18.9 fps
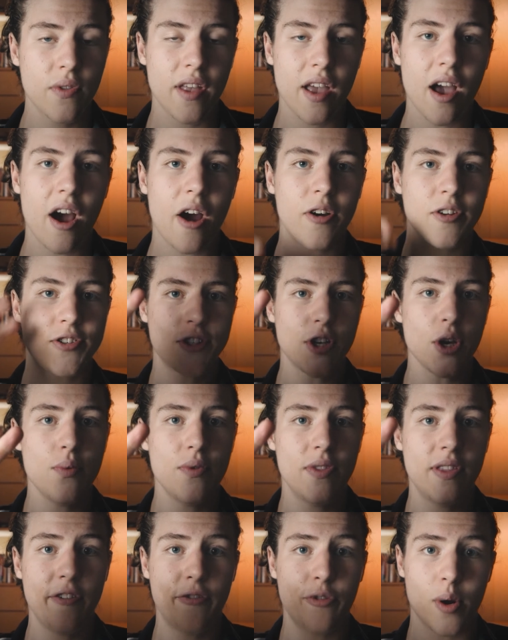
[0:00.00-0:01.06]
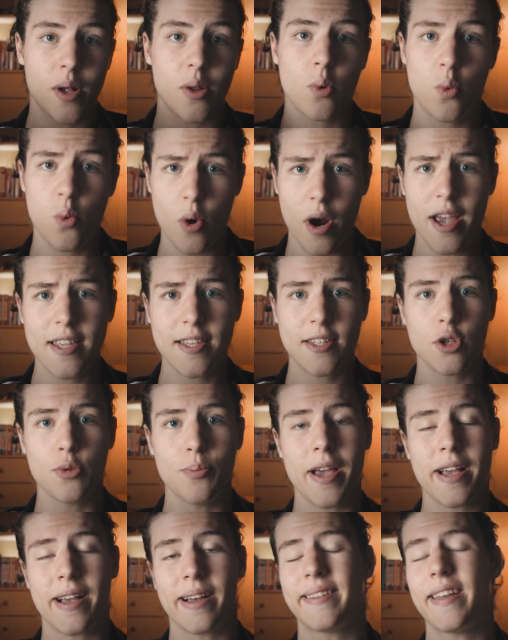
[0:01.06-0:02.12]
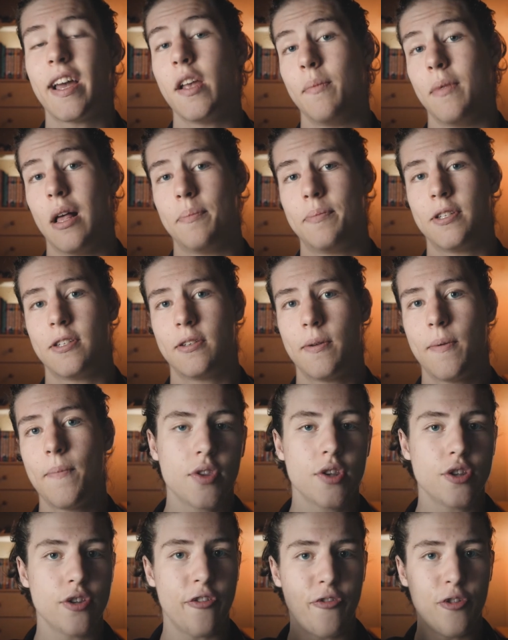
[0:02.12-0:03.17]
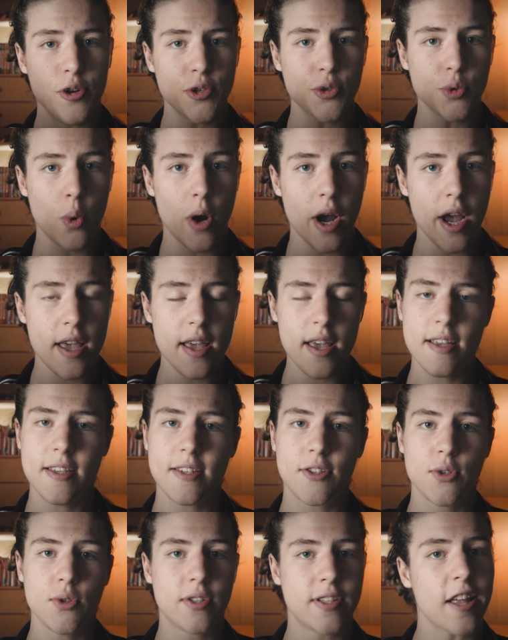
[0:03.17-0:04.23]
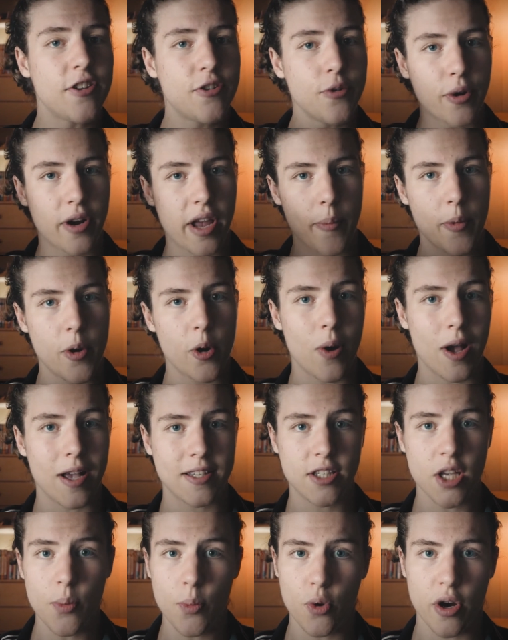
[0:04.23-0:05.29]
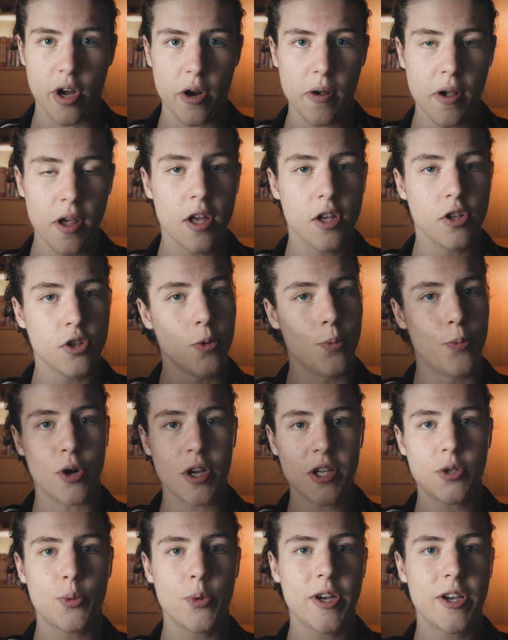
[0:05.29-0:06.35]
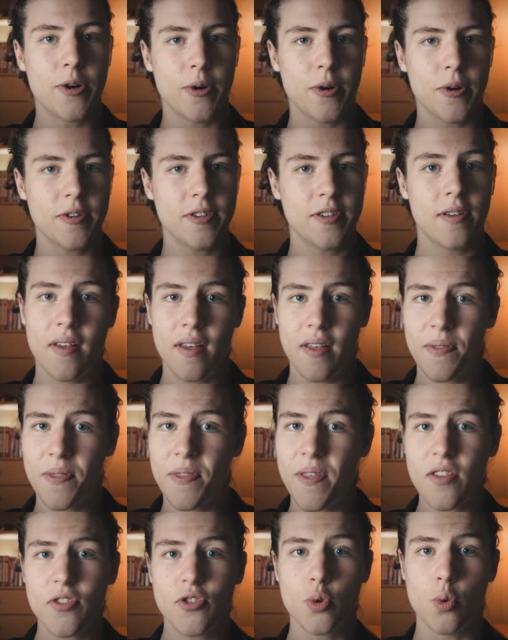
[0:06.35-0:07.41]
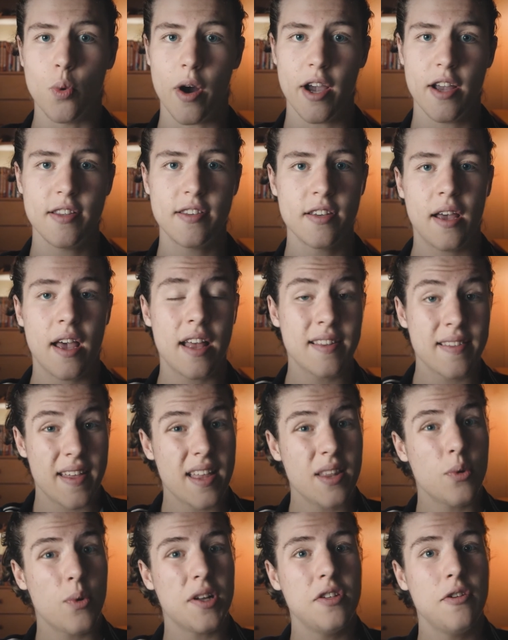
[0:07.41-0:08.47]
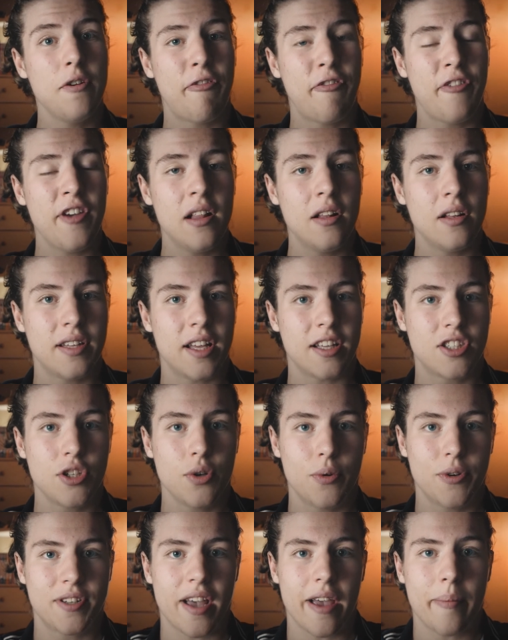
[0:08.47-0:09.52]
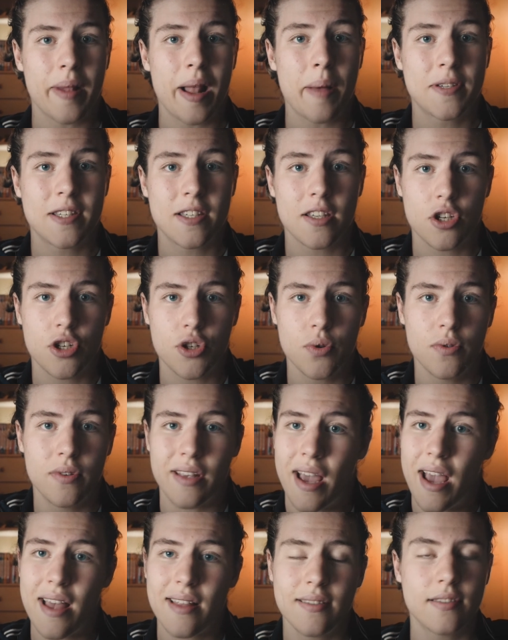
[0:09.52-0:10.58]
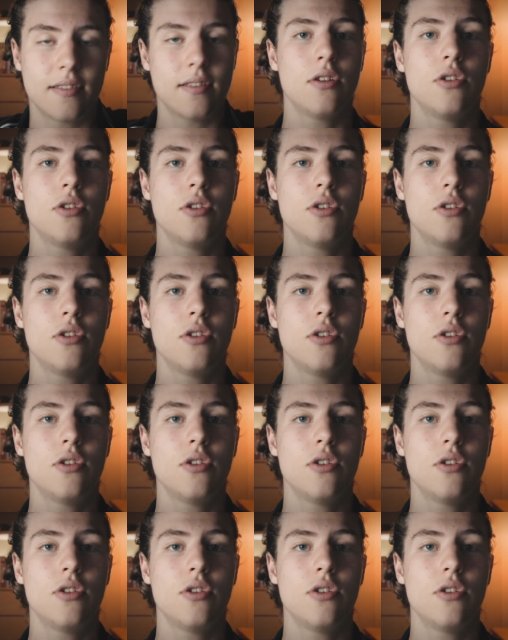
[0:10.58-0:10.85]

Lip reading: there are two different ways to make a time lapse. The first way is to set your camera somewhere, to press record and then to wait, and then when you feel that your time-lapse should end,